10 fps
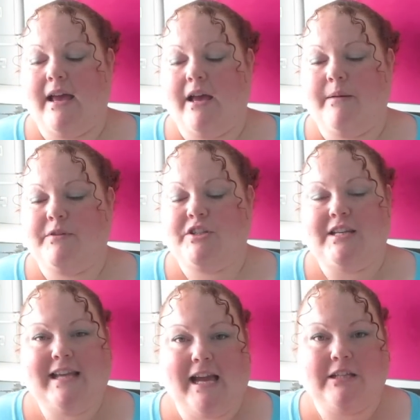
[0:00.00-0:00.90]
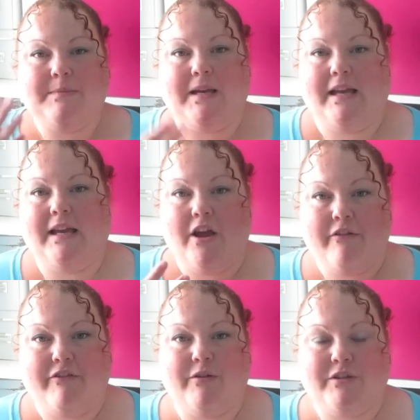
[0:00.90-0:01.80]
um, she tagged me in her
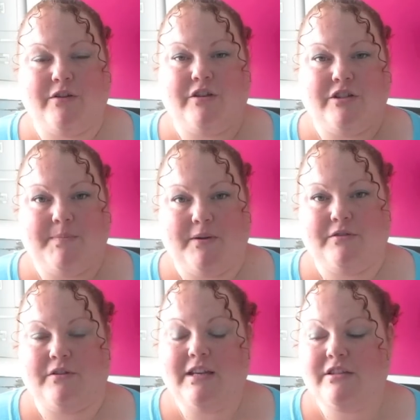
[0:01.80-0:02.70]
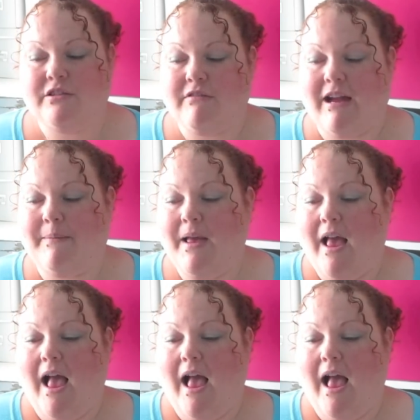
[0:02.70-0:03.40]
photo that she posted on Instagram